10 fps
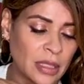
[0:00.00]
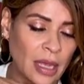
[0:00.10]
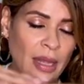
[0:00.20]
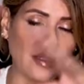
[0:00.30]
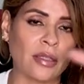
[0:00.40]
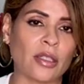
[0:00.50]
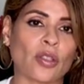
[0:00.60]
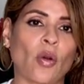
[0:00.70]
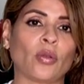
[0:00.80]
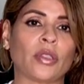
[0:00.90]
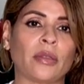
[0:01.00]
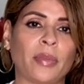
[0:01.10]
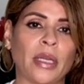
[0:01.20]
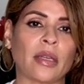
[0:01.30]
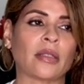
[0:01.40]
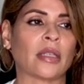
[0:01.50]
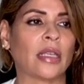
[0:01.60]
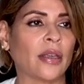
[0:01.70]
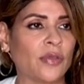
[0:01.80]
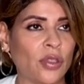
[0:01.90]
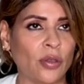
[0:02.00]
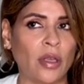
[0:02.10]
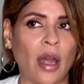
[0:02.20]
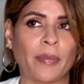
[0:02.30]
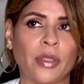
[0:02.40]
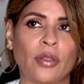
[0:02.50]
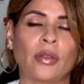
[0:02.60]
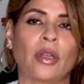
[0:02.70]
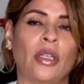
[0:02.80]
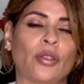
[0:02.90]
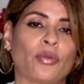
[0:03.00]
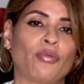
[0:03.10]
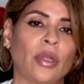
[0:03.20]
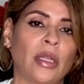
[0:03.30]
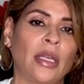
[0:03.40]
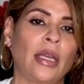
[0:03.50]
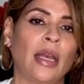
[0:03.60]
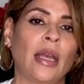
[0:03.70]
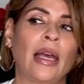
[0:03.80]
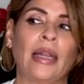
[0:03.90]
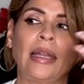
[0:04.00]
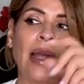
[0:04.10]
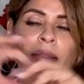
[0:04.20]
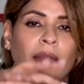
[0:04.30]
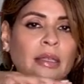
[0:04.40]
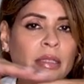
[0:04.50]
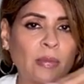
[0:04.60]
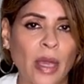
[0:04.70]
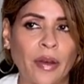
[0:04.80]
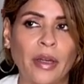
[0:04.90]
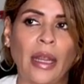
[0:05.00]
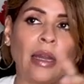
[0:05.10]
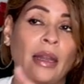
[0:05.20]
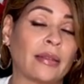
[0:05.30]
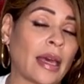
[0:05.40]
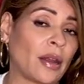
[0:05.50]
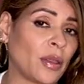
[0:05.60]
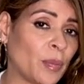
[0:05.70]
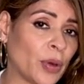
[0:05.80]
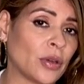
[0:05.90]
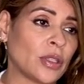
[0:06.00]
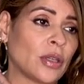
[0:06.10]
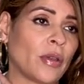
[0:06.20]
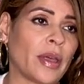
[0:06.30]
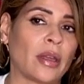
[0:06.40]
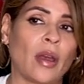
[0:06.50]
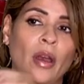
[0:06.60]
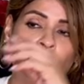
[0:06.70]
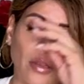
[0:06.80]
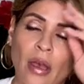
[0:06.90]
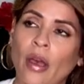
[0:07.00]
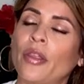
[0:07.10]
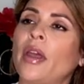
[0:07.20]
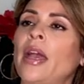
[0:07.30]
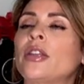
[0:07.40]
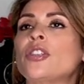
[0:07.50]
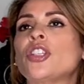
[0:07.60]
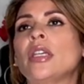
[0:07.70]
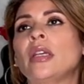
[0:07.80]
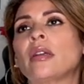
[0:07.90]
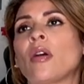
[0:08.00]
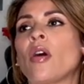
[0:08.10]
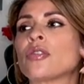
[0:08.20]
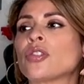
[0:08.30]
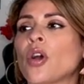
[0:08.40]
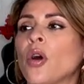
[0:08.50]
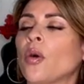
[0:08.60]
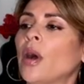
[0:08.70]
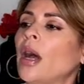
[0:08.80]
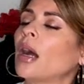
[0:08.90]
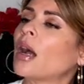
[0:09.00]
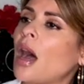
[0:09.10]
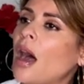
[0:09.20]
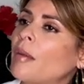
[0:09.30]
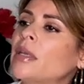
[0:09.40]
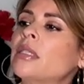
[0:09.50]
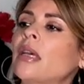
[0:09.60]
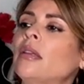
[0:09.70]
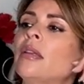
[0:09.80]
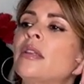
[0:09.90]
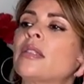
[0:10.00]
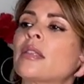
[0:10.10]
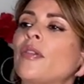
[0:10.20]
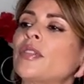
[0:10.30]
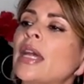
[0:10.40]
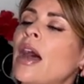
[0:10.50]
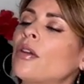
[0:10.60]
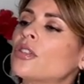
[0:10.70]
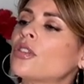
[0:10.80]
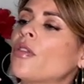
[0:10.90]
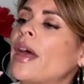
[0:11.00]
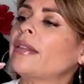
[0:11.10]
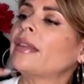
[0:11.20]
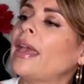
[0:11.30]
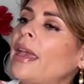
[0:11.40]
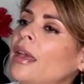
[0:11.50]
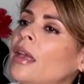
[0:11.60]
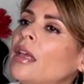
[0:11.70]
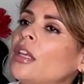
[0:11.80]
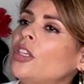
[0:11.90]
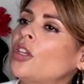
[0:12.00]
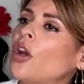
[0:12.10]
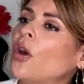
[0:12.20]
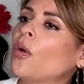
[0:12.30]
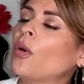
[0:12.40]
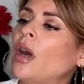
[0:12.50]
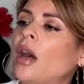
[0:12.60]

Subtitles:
silence is golden because it gives you the opportunity to really let things marinate, let that other person or that other energy also calm itself down, so that they, you know,